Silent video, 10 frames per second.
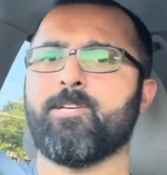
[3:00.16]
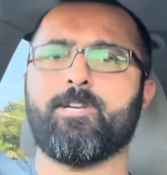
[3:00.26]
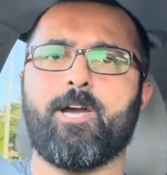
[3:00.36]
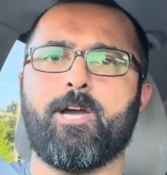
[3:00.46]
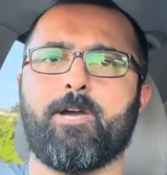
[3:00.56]

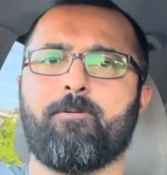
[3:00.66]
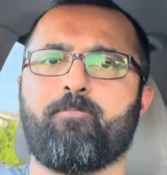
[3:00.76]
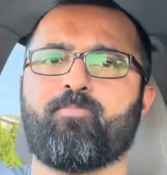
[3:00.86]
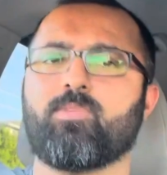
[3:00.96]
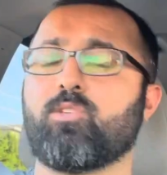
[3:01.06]
So
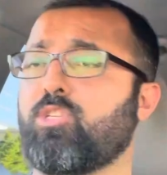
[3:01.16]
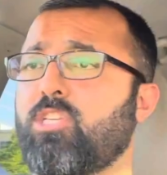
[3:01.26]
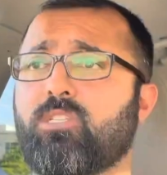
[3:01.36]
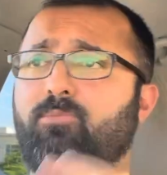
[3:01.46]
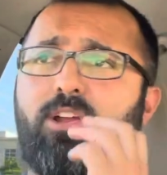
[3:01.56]
it's
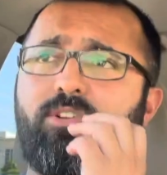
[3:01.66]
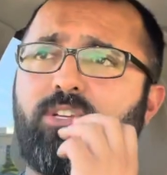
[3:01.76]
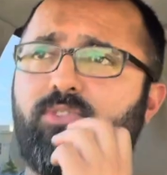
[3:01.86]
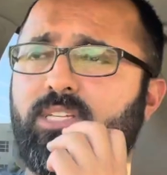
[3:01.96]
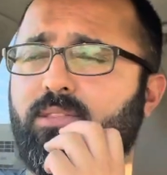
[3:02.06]
just some very
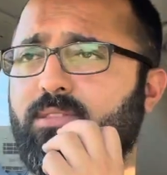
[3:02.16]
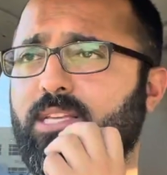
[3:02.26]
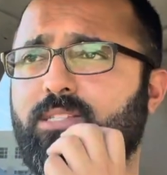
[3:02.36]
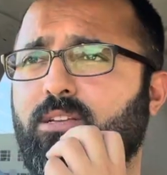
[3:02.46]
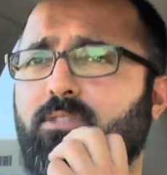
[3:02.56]
interesting
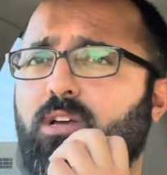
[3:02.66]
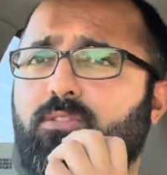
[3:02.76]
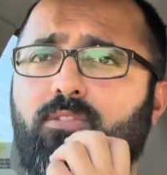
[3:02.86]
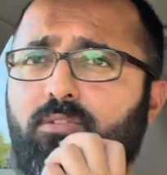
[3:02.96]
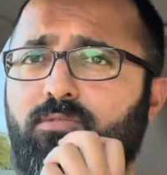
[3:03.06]
things
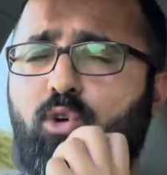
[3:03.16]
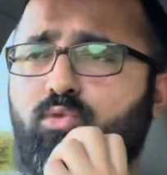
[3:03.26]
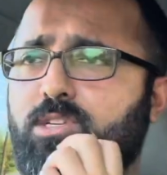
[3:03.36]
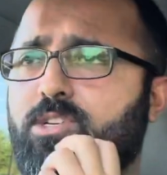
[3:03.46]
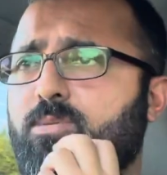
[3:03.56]
of
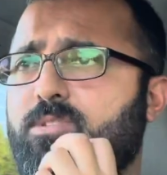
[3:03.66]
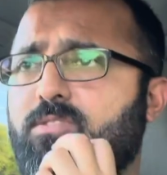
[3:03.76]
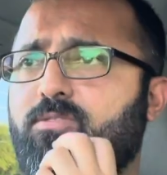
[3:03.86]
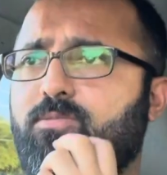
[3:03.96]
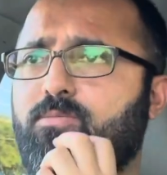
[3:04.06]
note in terms
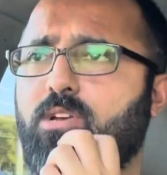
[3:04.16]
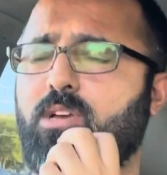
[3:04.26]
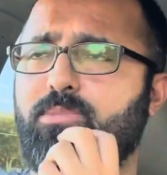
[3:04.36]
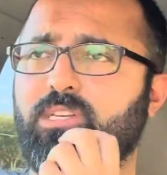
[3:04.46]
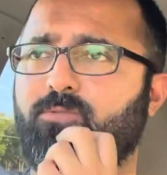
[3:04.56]
of
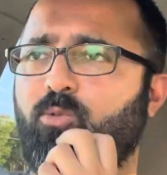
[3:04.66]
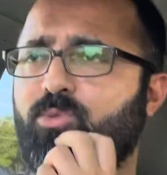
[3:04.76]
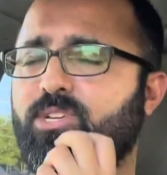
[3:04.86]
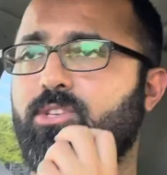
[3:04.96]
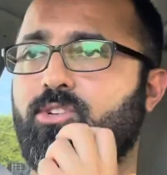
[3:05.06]
being a former
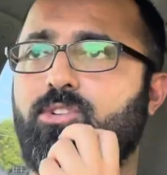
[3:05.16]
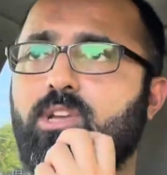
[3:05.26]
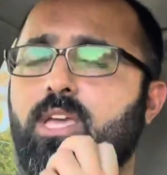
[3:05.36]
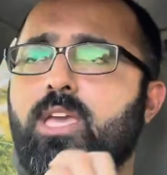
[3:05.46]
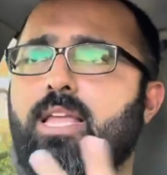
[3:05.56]
teacher
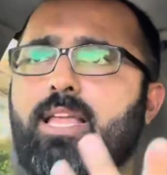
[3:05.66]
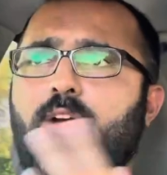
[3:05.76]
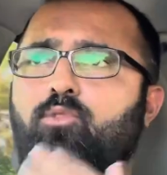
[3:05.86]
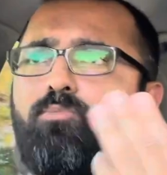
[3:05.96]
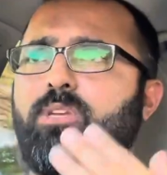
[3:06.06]
and
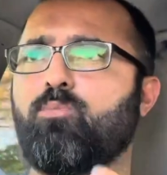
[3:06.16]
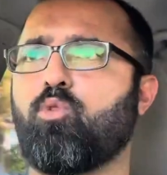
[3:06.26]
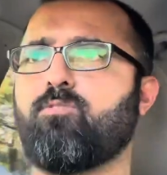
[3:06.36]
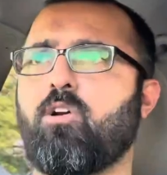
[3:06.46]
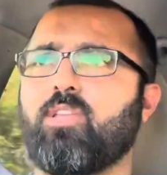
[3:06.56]
now being more
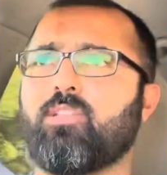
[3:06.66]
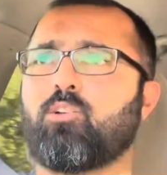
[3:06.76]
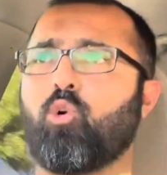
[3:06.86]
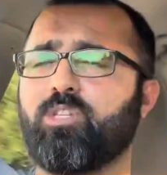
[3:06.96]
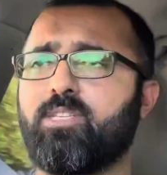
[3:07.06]
involved on the
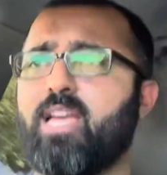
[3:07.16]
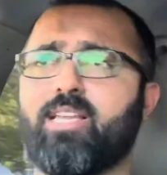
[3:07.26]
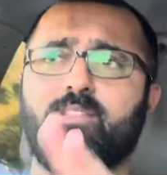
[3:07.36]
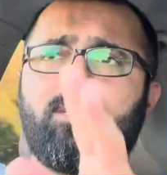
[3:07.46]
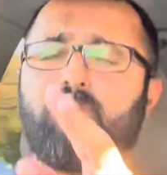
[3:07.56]
coaching side
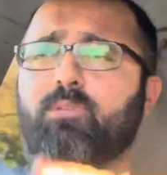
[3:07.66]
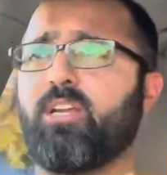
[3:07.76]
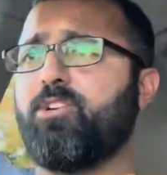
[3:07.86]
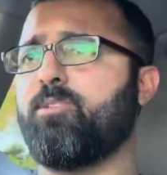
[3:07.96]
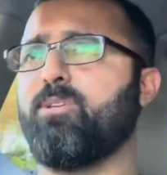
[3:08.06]
and the
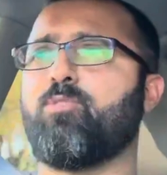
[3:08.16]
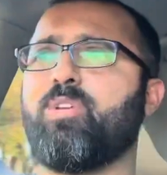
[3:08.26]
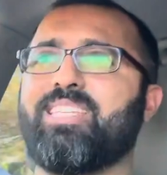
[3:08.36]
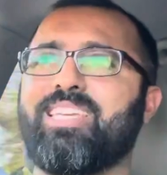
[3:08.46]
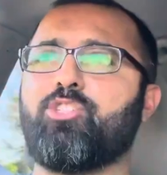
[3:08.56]
similarities
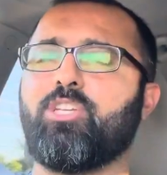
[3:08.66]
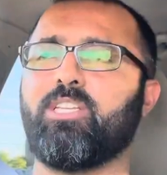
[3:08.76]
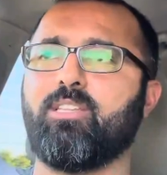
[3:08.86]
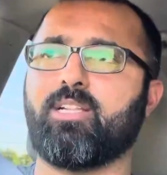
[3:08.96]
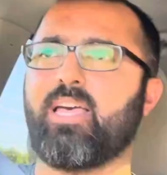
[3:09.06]
between teaching
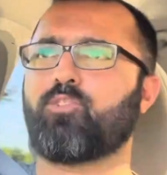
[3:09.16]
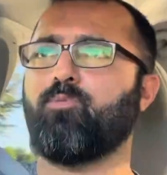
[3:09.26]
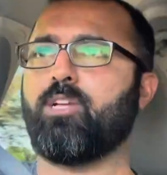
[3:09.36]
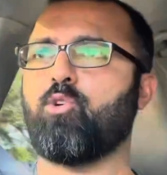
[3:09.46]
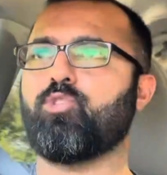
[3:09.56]
in the classroom
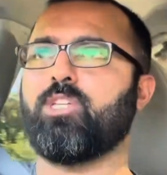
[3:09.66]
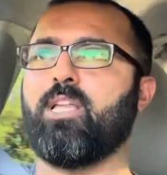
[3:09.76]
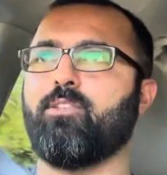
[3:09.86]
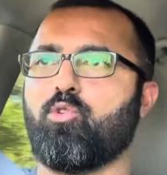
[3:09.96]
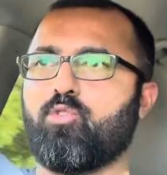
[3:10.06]
and coaching
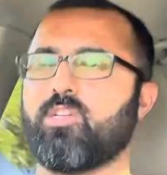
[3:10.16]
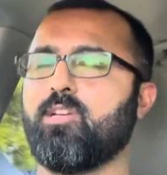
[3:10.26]
on the court.